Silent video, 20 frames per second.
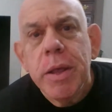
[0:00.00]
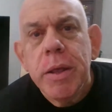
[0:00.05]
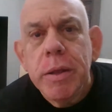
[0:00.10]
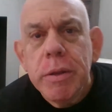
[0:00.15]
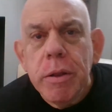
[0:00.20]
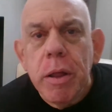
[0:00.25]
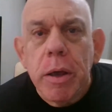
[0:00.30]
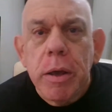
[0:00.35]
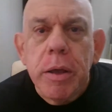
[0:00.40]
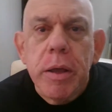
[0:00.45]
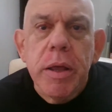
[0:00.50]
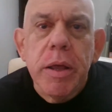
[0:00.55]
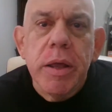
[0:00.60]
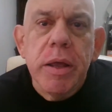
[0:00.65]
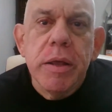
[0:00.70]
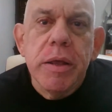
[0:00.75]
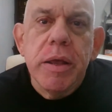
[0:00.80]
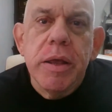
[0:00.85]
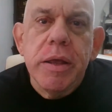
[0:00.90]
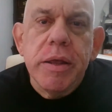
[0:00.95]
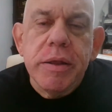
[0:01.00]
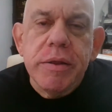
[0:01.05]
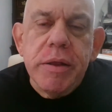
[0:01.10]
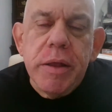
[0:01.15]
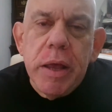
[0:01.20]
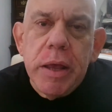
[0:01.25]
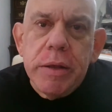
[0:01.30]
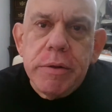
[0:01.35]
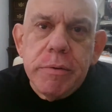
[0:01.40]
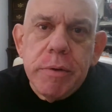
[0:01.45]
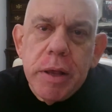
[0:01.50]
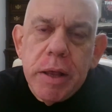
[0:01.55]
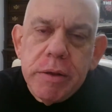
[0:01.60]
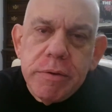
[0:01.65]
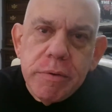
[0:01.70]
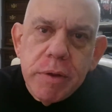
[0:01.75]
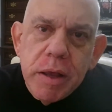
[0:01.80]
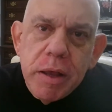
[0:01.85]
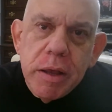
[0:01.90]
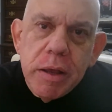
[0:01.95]
look,
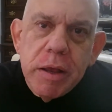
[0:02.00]
it